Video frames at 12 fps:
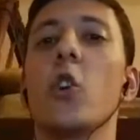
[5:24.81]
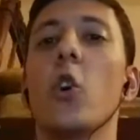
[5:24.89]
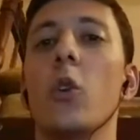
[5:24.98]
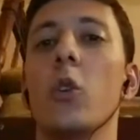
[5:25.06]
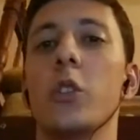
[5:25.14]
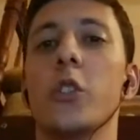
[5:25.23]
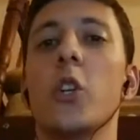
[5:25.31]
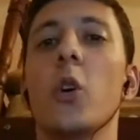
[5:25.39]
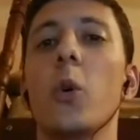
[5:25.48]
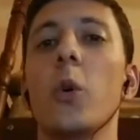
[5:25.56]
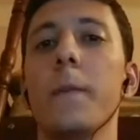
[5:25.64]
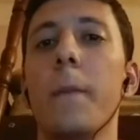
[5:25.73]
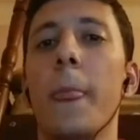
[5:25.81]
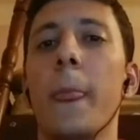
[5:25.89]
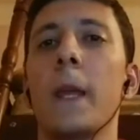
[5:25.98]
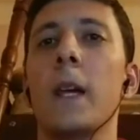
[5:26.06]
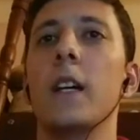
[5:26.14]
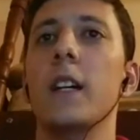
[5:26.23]
show
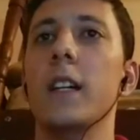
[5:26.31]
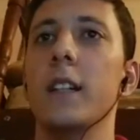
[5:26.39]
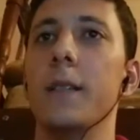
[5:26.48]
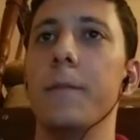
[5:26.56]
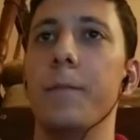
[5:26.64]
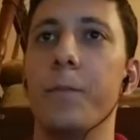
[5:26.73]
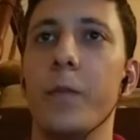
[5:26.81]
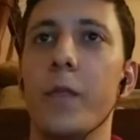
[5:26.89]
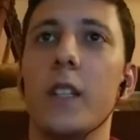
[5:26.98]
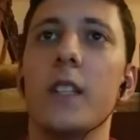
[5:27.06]
where